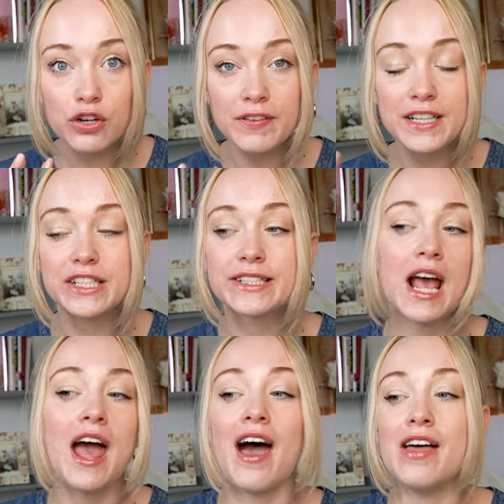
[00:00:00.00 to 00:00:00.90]
in your features
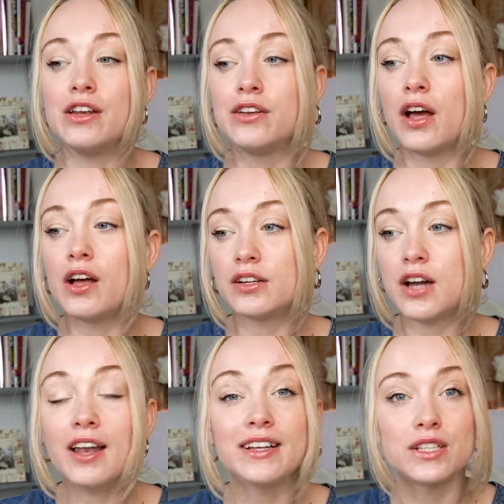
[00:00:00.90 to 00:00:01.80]
and then
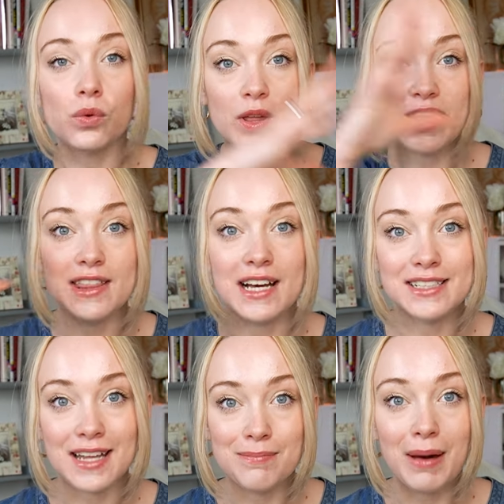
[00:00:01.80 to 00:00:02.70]
colours within that same